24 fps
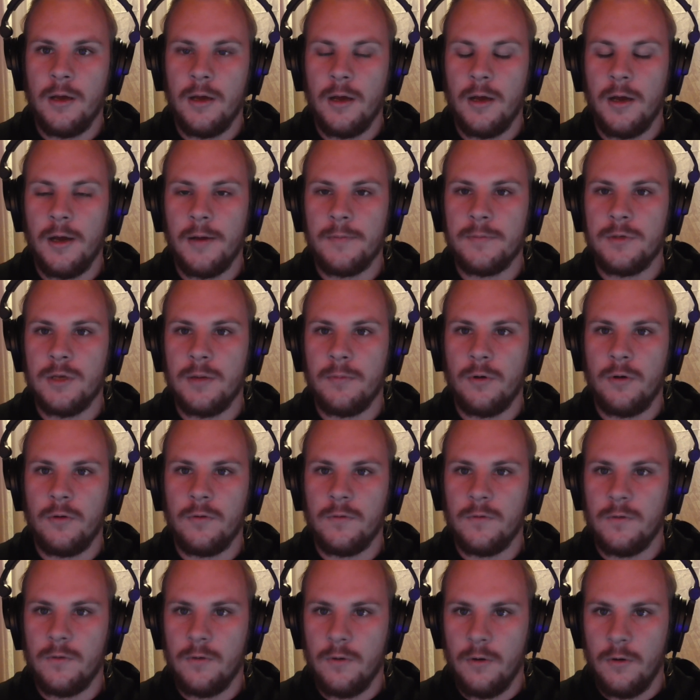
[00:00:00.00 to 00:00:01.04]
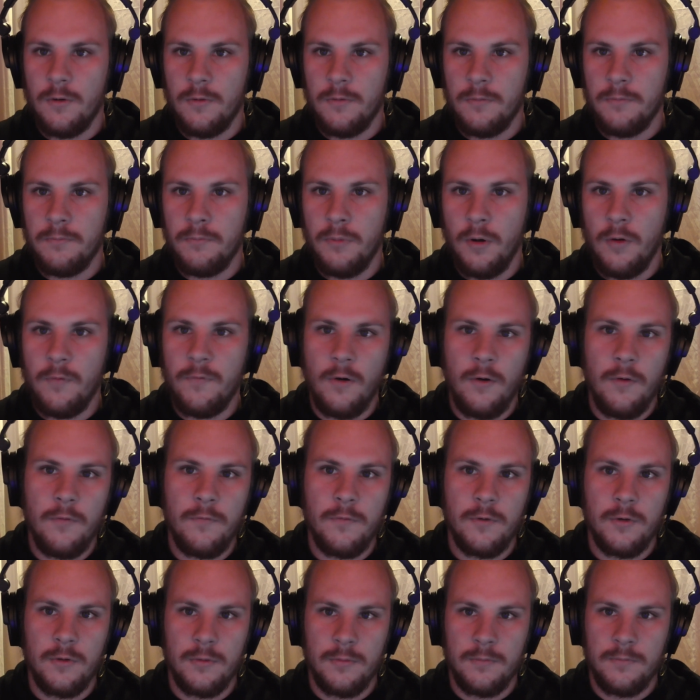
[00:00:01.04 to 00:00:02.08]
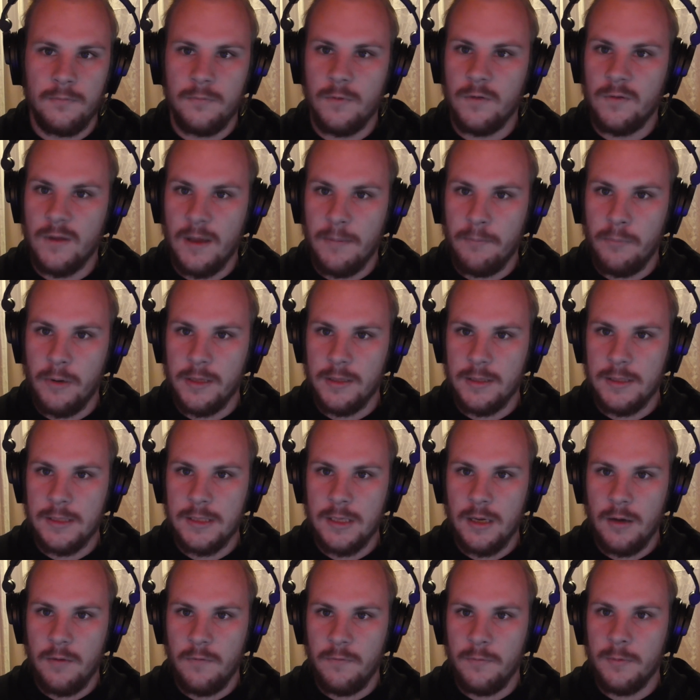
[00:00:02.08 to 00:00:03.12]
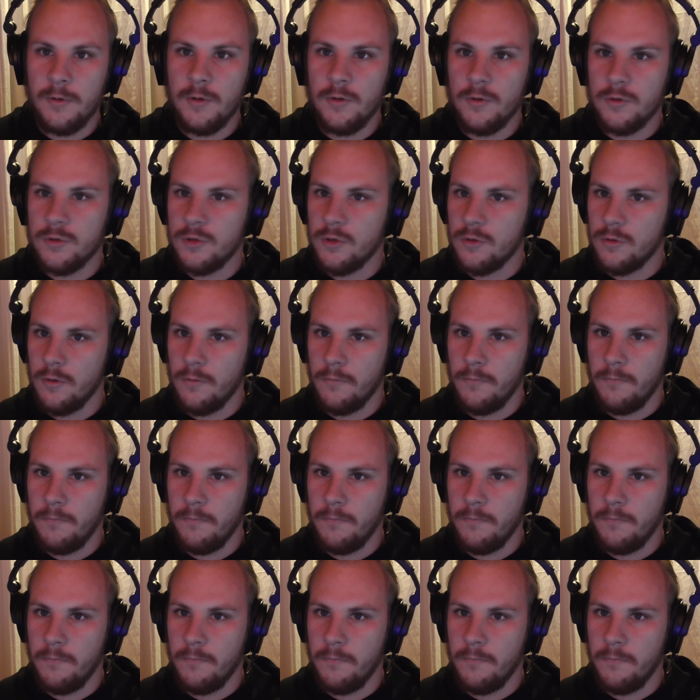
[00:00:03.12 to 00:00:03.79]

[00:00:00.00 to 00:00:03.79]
So I'm going to go both over the template itself, but also